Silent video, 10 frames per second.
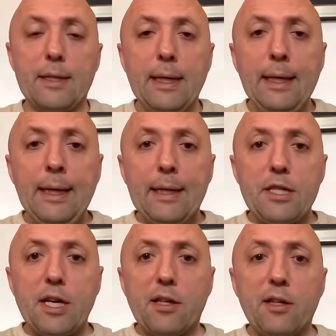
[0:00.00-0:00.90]
the
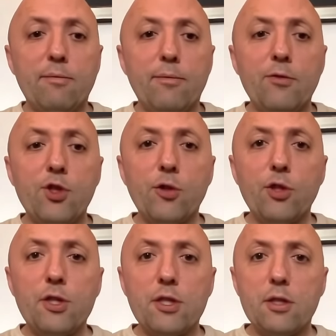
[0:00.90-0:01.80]
sacking of
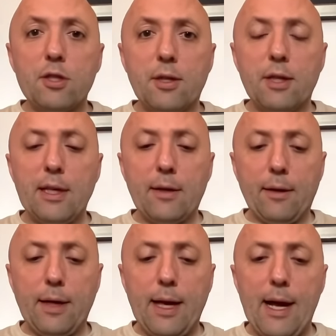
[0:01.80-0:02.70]
John Eustace there.
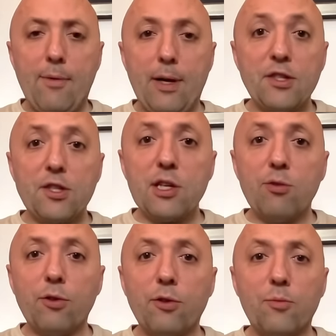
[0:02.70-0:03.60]
And as I
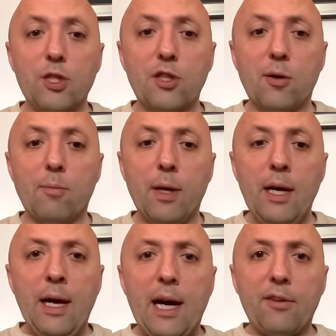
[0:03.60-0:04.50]
say, Rotherham to come
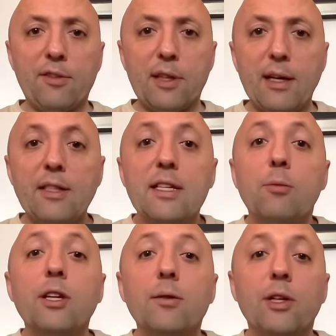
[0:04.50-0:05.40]
after that.
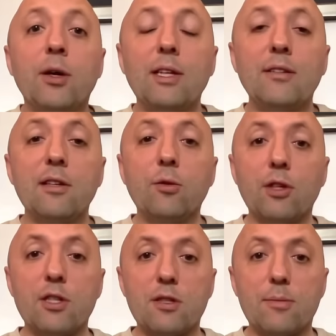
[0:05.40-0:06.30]
Without any
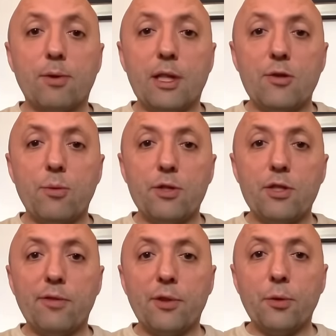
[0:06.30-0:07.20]
doubt, this is Leeds'
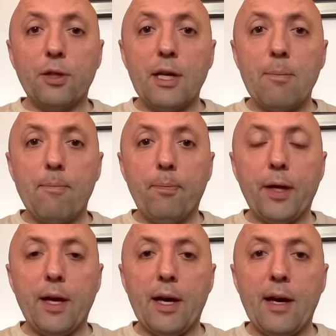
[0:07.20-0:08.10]
most difficult game.
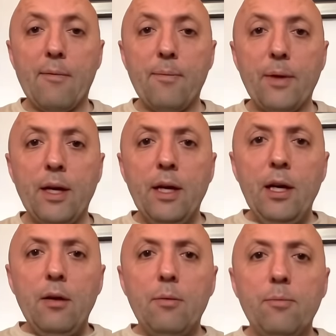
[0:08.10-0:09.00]

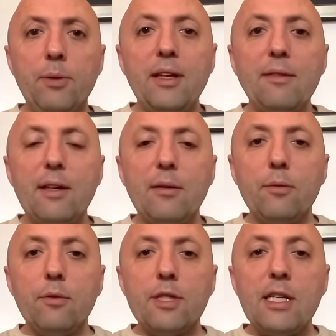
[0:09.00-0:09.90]

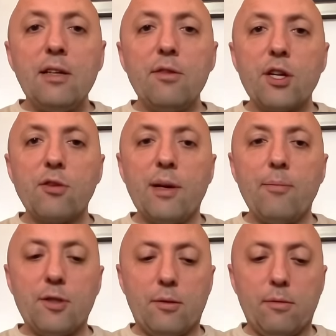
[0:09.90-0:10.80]
Taking out the
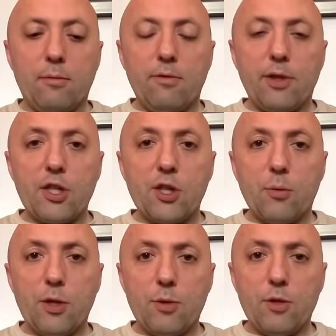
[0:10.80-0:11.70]
Southampton
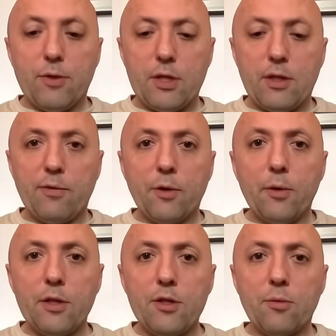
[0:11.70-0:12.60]
fixture, which was obviously
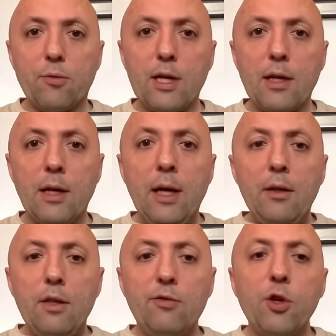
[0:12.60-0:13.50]
difficult in its own right,
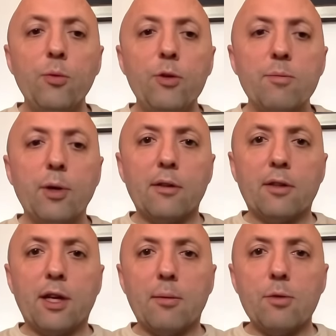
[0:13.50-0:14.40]
they've caught with some
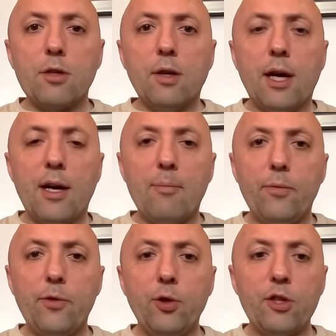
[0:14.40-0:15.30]
hard games.
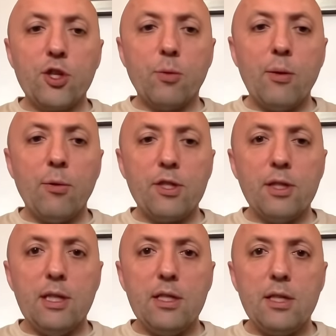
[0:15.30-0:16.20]
Norwich away
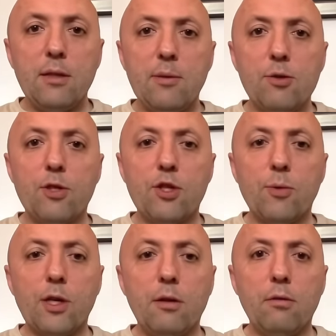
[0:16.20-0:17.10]
wasn't easy. Ipswich
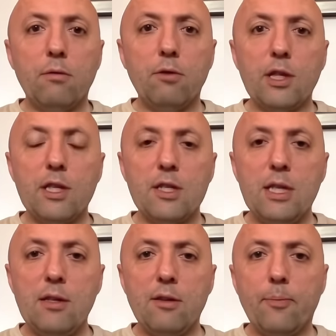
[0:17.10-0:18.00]
away, not easy
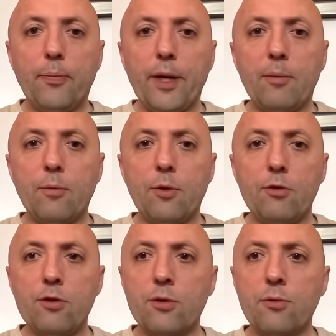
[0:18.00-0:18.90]
either. Very
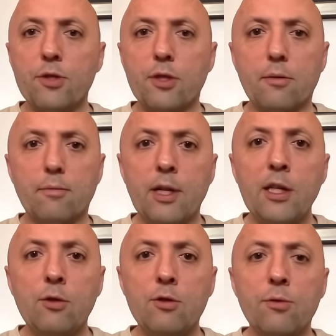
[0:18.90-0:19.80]
good results at
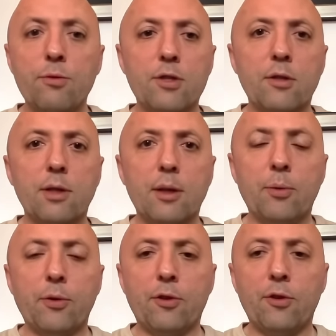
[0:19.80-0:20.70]

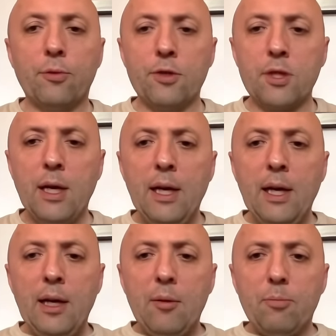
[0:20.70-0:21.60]
both of those.
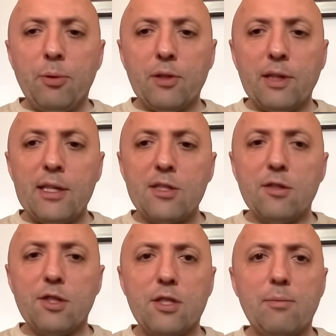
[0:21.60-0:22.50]
But
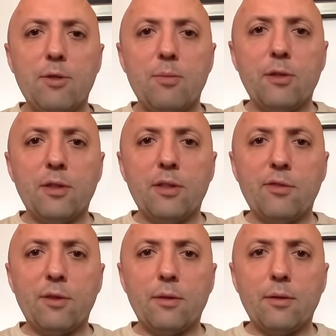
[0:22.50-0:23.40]
Leicester just seem to be on a
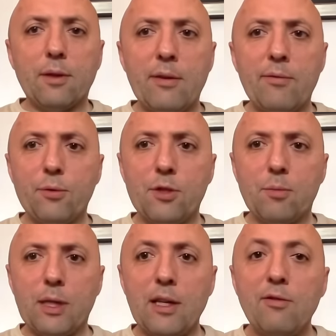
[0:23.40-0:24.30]
different level
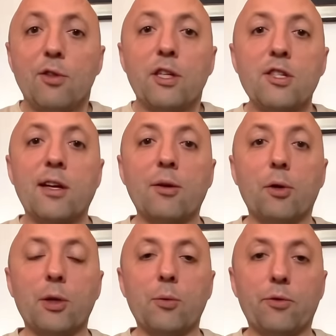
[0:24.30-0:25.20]
to me. They've done
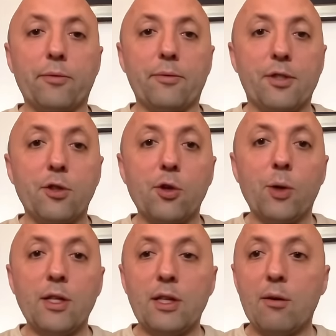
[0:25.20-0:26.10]
exactly what you want to do
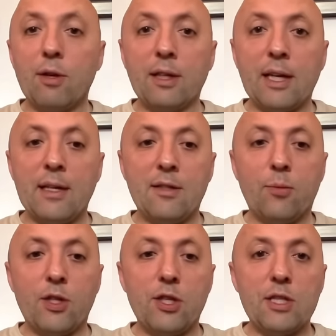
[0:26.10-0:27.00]
when you get
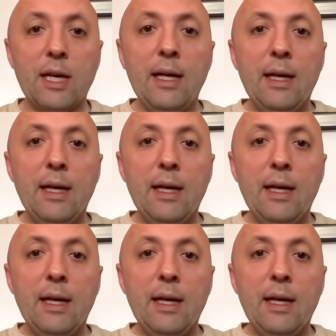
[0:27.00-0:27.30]
relegated, which is